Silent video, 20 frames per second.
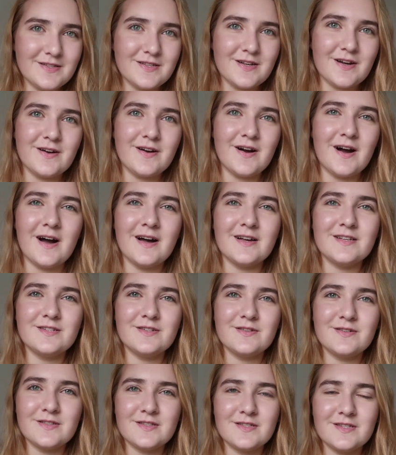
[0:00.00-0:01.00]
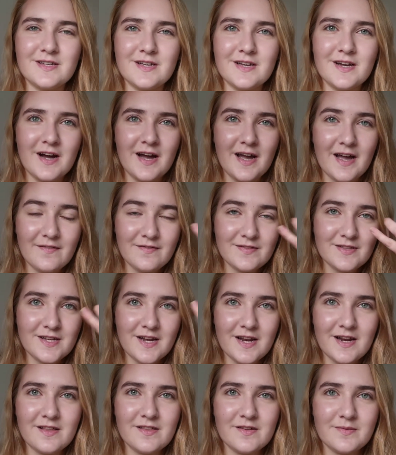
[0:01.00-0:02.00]
So as you can see, I haven't done
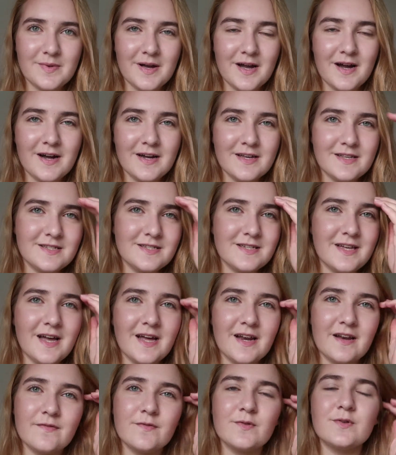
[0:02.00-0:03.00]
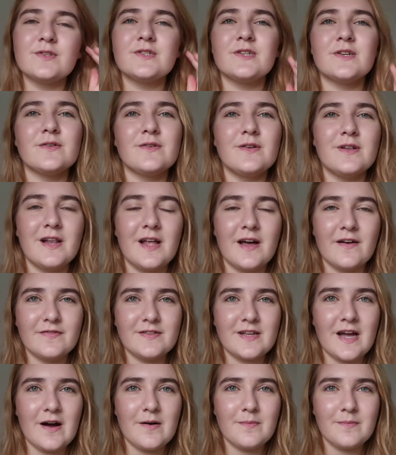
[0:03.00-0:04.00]
anything with my eyes yet, and I've also
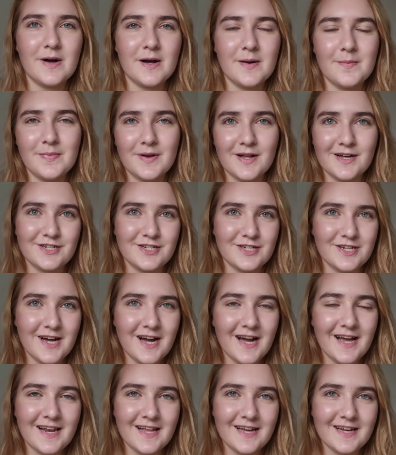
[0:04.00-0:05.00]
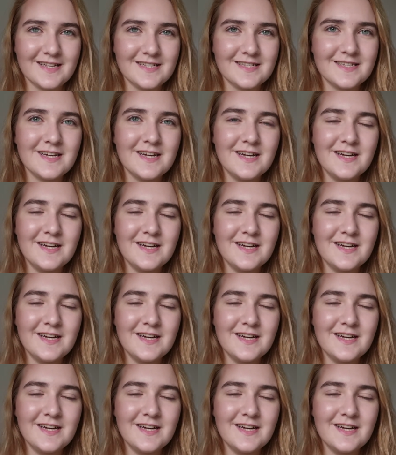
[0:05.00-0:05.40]
left out my blush and highlight.